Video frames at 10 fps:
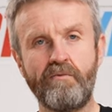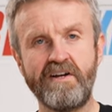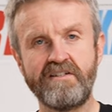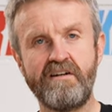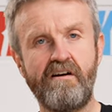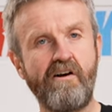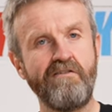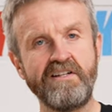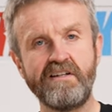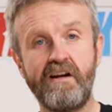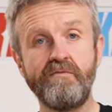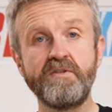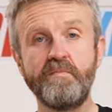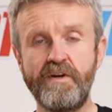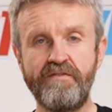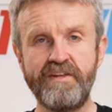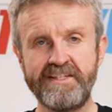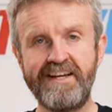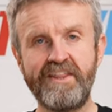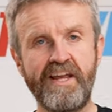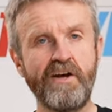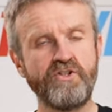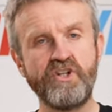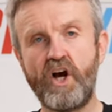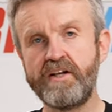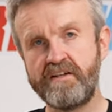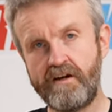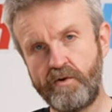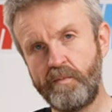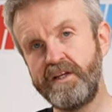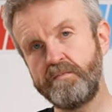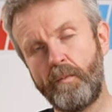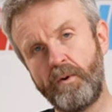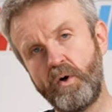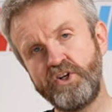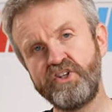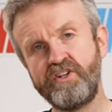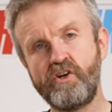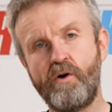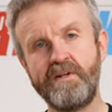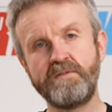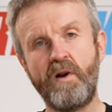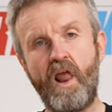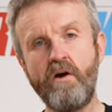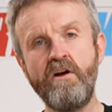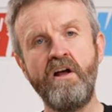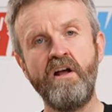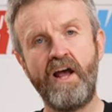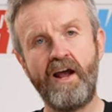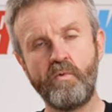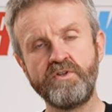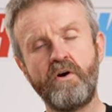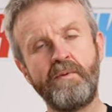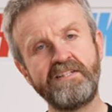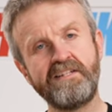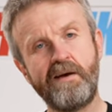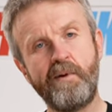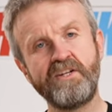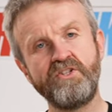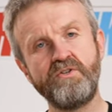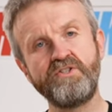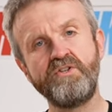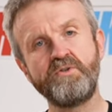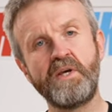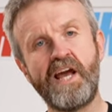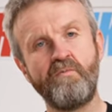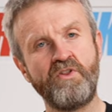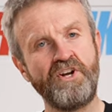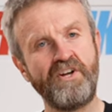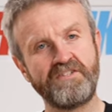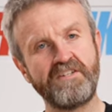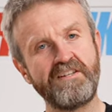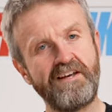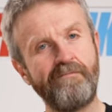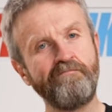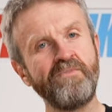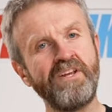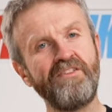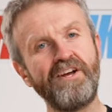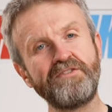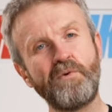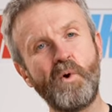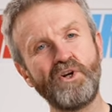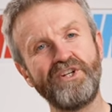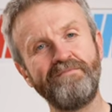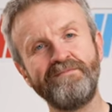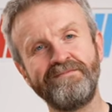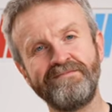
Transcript: the Racer High Racer gloves, but if there's anything else you'd like to know, please pop a question in the comments below and we'll do our best to get back to you as soon as we can with an answer to that. Thanks for watching.